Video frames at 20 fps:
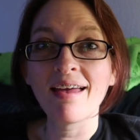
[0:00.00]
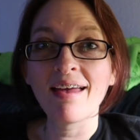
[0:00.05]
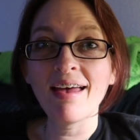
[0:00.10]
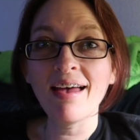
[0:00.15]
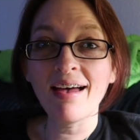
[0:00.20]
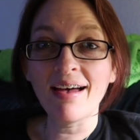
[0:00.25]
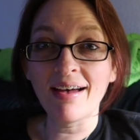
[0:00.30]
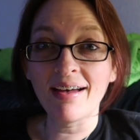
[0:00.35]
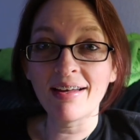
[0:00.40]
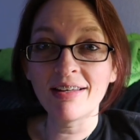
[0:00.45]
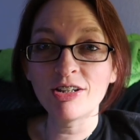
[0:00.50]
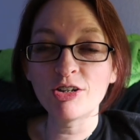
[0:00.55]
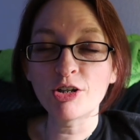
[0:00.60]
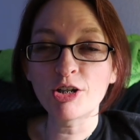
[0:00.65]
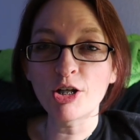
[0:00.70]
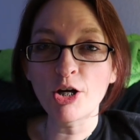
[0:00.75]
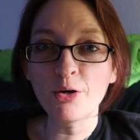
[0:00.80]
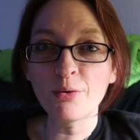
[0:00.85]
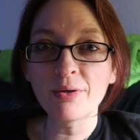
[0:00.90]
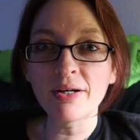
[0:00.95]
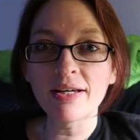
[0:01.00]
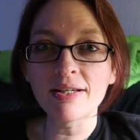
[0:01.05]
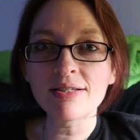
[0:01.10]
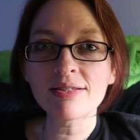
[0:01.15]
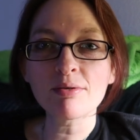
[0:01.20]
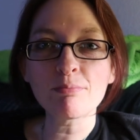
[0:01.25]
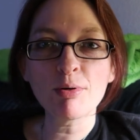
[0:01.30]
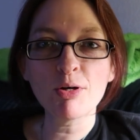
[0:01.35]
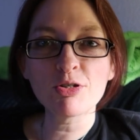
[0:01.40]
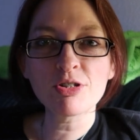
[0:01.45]
And you can
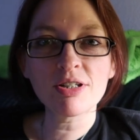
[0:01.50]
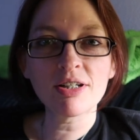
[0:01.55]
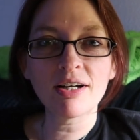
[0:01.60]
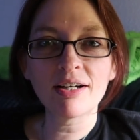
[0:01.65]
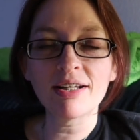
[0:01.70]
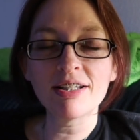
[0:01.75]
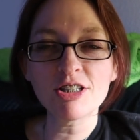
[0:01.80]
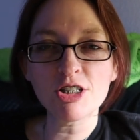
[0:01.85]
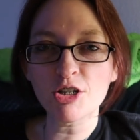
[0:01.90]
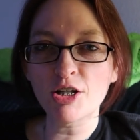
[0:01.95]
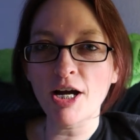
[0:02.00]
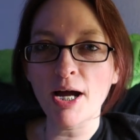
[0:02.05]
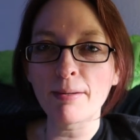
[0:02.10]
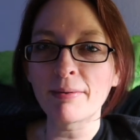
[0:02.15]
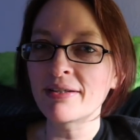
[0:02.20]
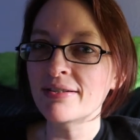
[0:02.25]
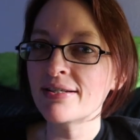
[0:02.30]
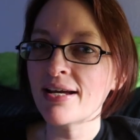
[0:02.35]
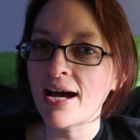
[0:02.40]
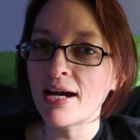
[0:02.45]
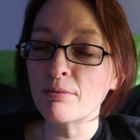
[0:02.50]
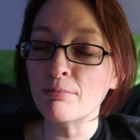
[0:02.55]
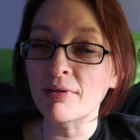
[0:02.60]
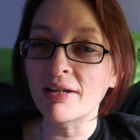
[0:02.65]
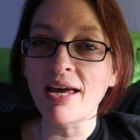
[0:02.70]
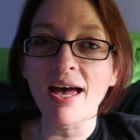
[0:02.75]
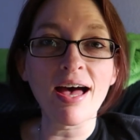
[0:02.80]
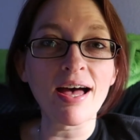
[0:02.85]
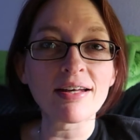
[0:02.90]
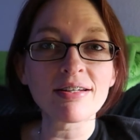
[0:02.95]
always post it on Instagram and tag
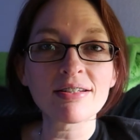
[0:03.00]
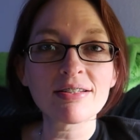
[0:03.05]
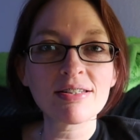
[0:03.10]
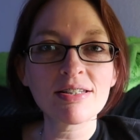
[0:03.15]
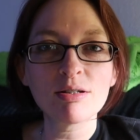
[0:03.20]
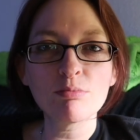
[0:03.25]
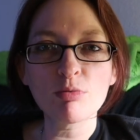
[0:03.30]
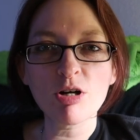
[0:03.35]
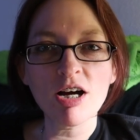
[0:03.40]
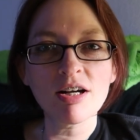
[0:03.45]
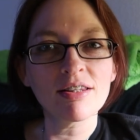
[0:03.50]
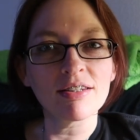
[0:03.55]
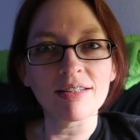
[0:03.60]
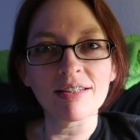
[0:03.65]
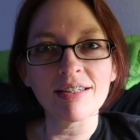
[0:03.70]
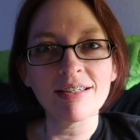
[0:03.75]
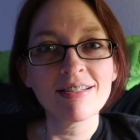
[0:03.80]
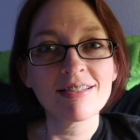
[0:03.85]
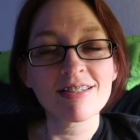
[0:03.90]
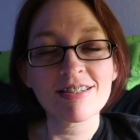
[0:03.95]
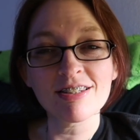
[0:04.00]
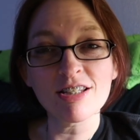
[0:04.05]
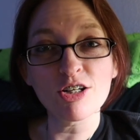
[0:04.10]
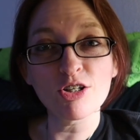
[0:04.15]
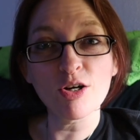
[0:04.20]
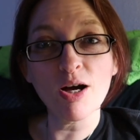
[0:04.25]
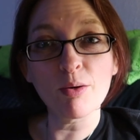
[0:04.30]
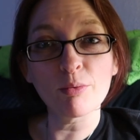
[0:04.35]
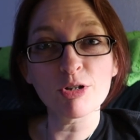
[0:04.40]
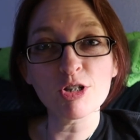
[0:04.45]
me at Team Broccoli. So
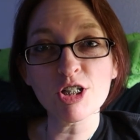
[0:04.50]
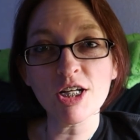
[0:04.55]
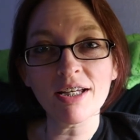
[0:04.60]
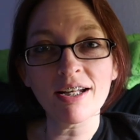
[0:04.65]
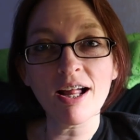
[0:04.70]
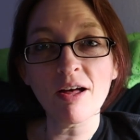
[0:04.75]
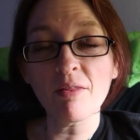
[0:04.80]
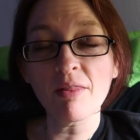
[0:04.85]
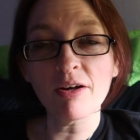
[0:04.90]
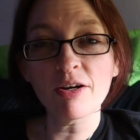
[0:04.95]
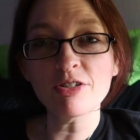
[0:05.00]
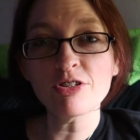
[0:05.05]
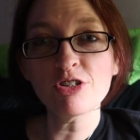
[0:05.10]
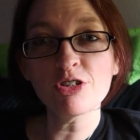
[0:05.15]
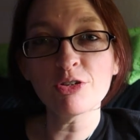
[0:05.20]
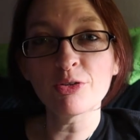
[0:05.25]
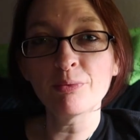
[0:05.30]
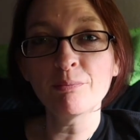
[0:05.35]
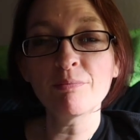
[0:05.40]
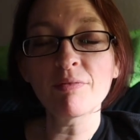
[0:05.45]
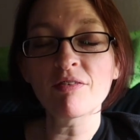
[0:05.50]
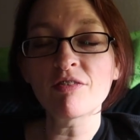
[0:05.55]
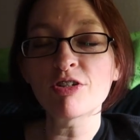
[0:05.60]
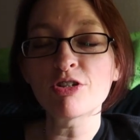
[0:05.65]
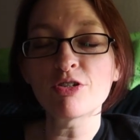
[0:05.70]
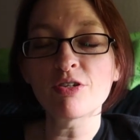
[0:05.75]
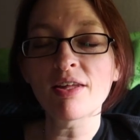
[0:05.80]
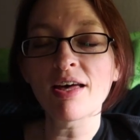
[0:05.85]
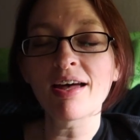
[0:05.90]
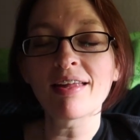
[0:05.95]
I will check it out there too if you
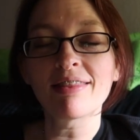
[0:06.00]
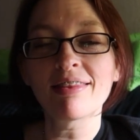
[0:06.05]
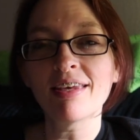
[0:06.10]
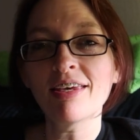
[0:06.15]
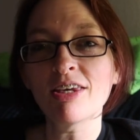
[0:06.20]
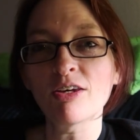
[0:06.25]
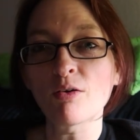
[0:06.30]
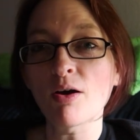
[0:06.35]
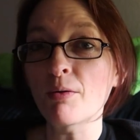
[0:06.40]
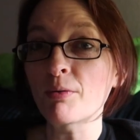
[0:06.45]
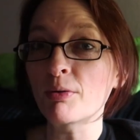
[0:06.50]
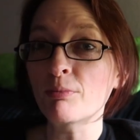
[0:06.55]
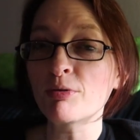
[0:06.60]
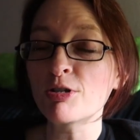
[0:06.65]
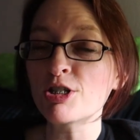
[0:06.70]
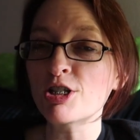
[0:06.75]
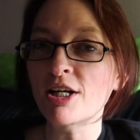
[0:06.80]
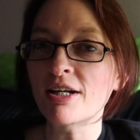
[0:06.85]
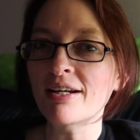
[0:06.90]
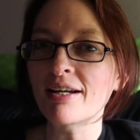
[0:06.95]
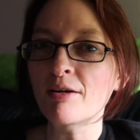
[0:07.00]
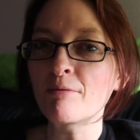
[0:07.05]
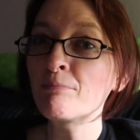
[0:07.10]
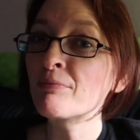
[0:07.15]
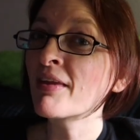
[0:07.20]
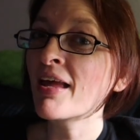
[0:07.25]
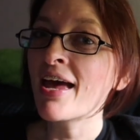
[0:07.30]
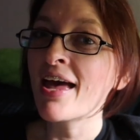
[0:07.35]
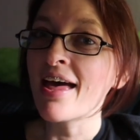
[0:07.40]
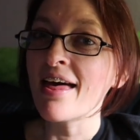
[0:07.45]
do that. Thank you, I would appreciate it.
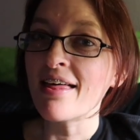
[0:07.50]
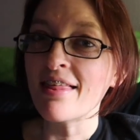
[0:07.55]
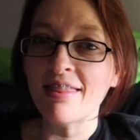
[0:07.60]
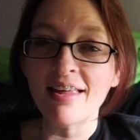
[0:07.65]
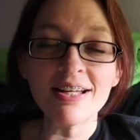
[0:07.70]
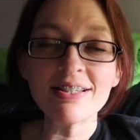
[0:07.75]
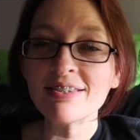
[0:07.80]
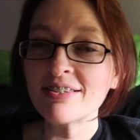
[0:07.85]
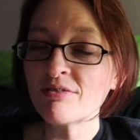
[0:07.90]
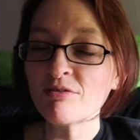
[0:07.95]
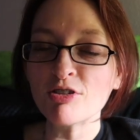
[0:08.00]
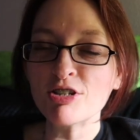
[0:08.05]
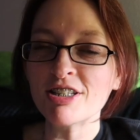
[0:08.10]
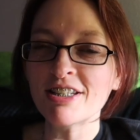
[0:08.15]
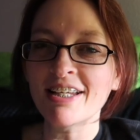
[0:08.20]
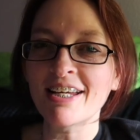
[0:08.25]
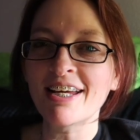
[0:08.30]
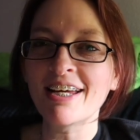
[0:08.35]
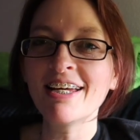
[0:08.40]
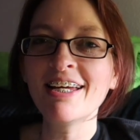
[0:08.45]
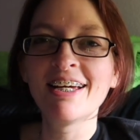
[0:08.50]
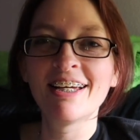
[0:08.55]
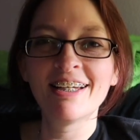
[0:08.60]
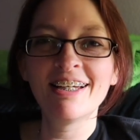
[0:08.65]
That's it for today.